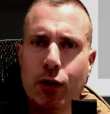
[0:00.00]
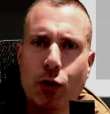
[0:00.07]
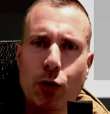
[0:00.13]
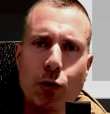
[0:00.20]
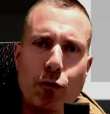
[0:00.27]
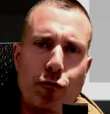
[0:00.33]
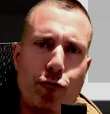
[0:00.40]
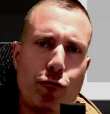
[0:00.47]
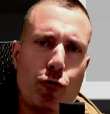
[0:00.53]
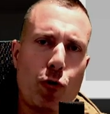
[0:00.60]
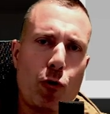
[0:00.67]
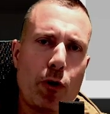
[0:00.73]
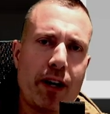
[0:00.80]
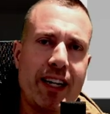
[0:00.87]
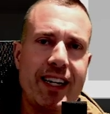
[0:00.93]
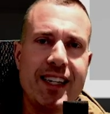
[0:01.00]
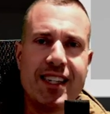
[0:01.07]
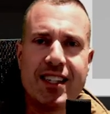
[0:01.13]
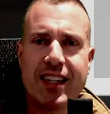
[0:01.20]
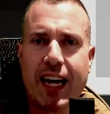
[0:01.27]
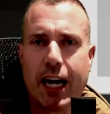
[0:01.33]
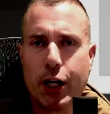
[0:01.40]
to 40
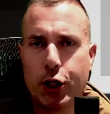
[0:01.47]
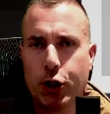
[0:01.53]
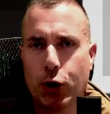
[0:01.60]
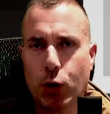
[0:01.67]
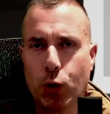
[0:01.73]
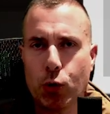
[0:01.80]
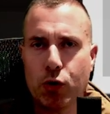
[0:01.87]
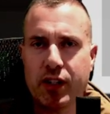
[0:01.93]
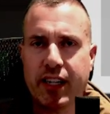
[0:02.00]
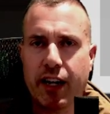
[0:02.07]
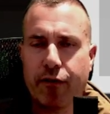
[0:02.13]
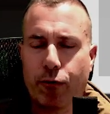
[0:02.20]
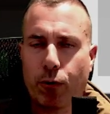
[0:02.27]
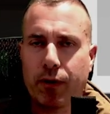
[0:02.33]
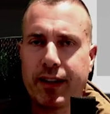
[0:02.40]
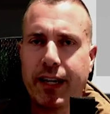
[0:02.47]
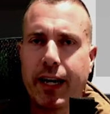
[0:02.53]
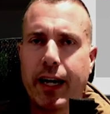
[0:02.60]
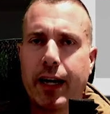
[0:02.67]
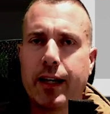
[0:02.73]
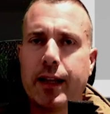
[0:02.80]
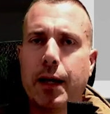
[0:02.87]
statues, give or
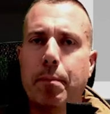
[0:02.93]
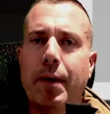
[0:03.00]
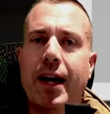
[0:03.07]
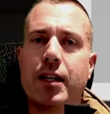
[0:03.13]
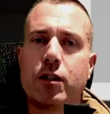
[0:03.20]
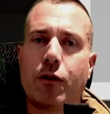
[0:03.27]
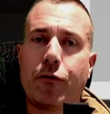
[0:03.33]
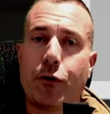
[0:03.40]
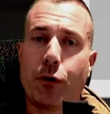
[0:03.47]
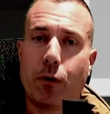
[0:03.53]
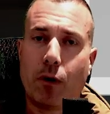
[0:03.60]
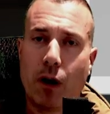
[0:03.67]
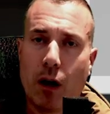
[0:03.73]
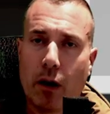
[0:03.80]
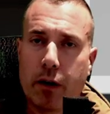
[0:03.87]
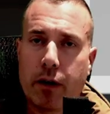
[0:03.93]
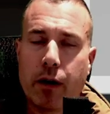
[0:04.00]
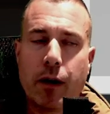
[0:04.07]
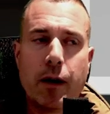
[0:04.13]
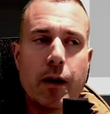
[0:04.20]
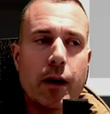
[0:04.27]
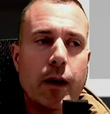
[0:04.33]
take, depends of your luck.
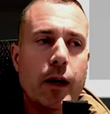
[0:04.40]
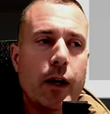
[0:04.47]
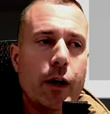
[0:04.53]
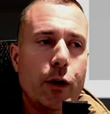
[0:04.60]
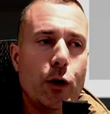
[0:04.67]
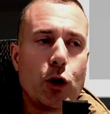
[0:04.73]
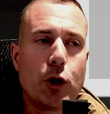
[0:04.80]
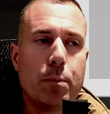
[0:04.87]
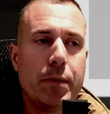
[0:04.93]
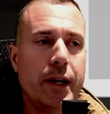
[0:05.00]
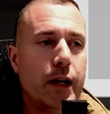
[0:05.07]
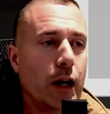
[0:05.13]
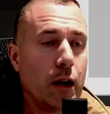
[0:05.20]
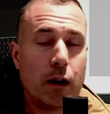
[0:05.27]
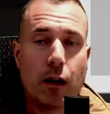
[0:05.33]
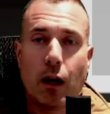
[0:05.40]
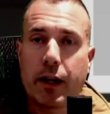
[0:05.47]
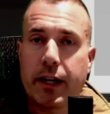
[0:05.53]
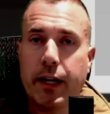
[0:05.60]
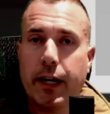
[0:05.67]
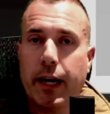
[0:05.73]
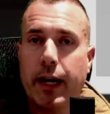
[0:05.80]
You could be
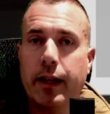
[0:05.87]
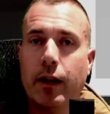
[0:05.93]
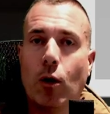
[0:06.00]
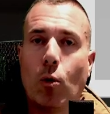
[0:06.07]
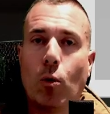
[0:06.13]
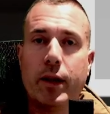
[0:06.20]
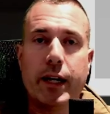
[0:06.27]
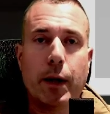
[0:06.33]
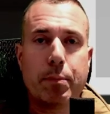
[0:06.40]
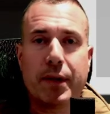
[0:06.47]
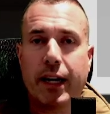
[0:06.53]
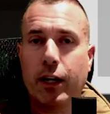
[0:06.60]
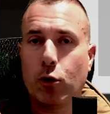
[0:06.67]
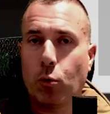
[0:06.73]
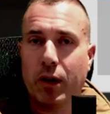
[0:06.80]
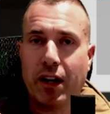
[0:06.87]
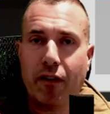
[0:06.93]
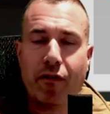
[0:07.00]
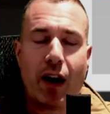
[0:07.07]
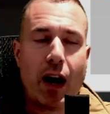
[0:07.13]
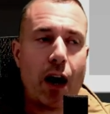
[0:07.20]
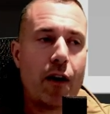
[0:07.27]
unlucky and only obtain
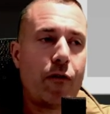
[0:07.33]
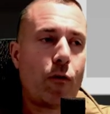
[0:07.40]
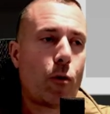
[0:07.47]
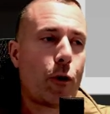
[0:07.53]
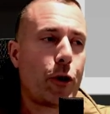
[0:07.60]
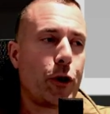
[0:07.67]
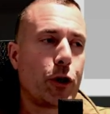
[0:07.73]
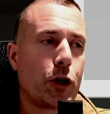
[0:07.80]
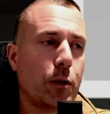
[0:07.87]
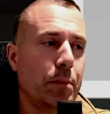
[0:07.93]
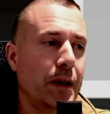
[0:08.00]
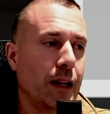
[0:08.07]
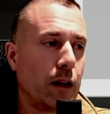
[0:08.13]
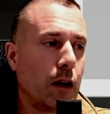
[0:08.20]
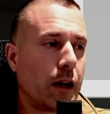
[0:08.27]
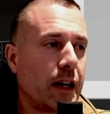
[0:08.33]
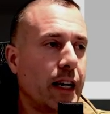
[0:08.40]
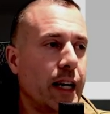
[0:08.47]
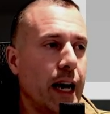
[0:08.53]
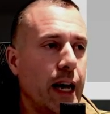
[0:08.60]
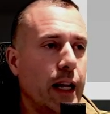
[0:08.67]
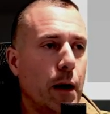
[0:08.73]
25, or you could be
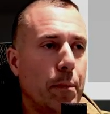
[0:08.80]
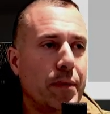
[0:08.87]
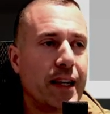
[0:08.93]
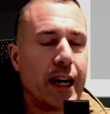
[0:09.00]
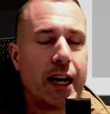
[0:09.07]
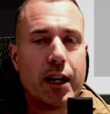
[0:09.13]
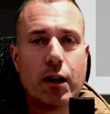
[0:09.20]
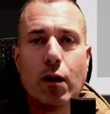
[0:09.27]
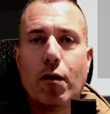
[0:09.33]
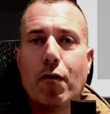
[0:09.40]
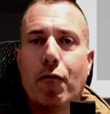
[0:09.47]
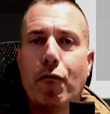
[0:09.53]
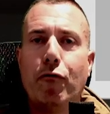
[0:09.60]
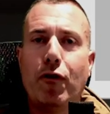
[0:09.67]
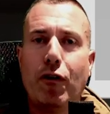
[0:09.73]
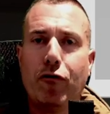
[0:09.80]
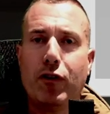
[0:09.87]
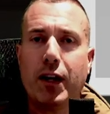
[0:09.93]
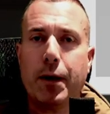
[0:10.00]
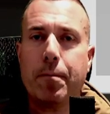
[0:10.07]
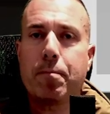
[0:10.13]
lucky and obtain 50.